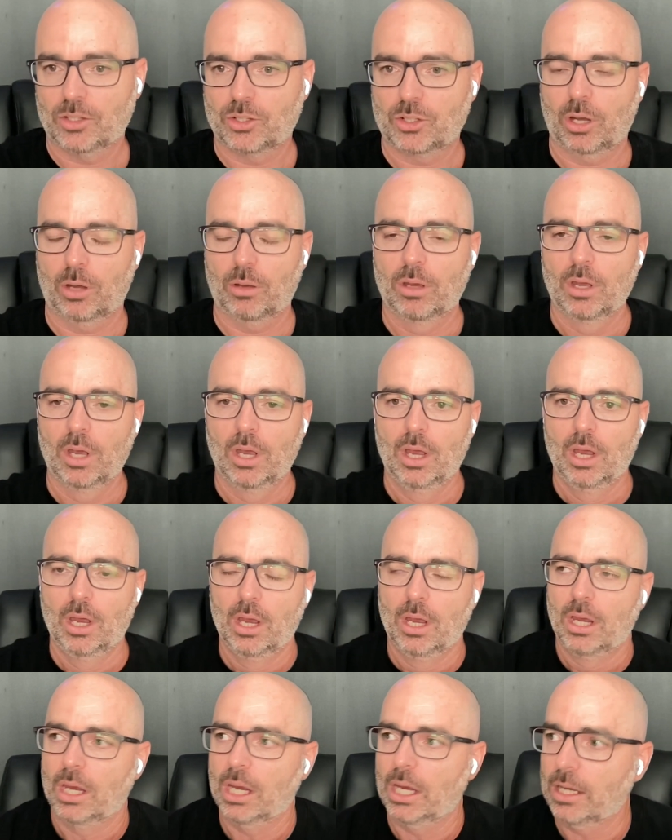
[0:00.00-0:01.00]
So
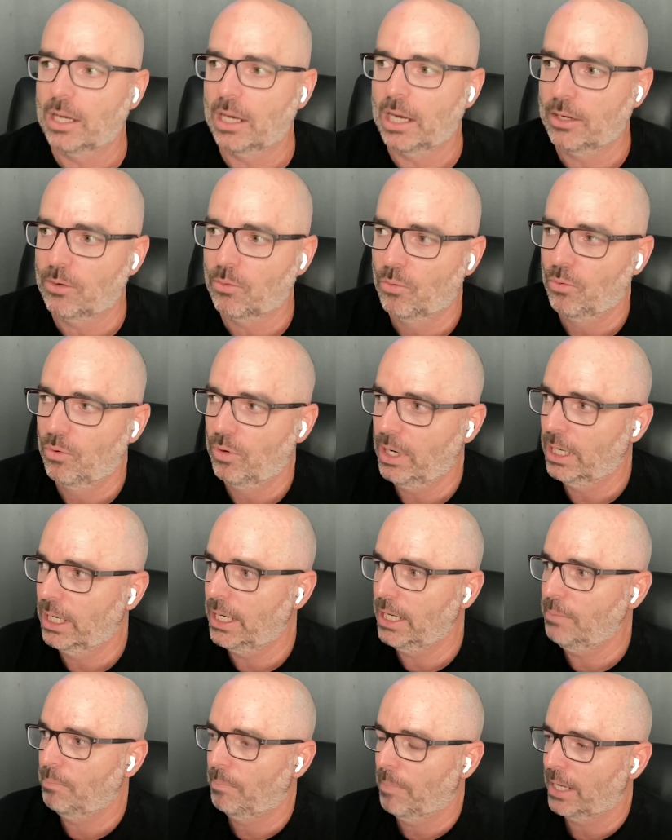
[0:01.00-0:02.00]
it
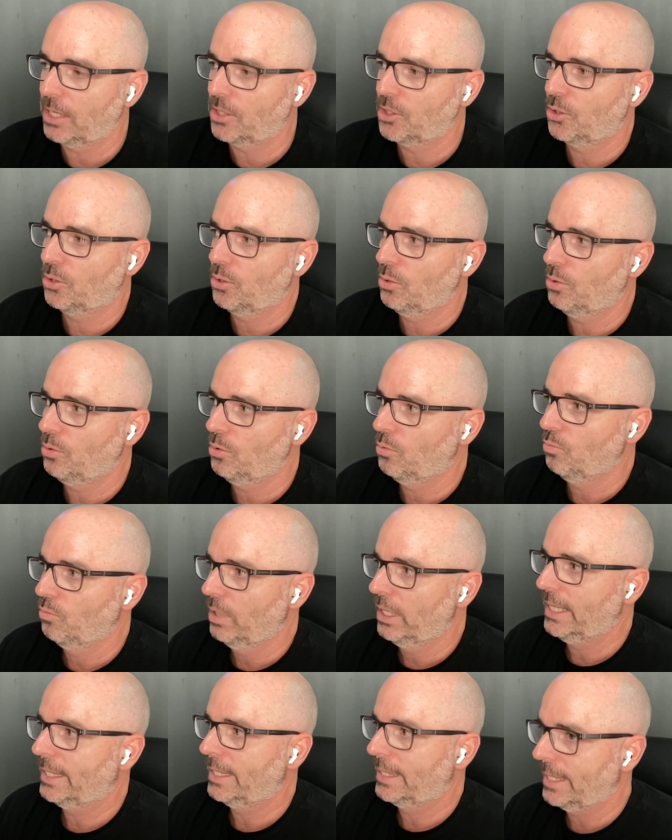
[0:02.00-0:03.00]
really makes you
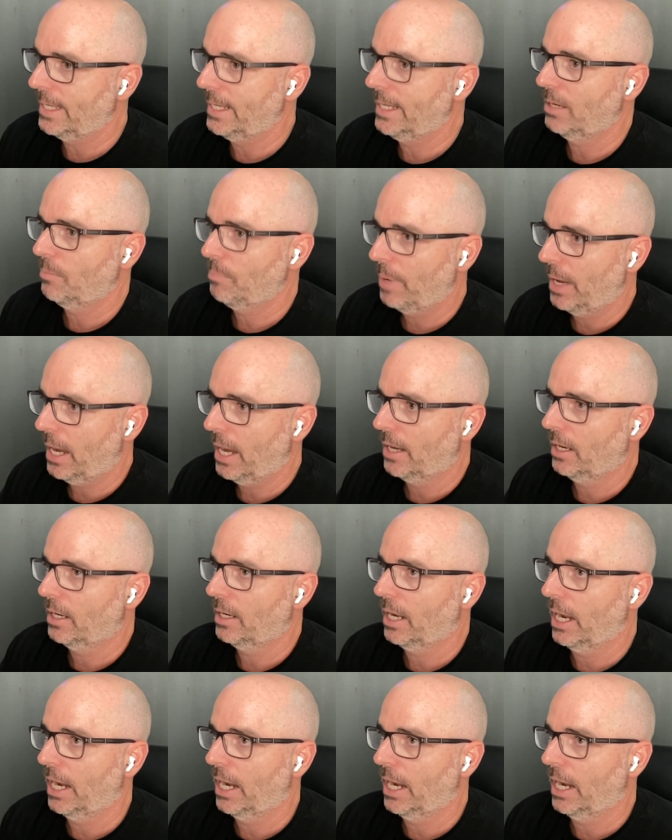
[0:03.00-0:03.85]
really think about it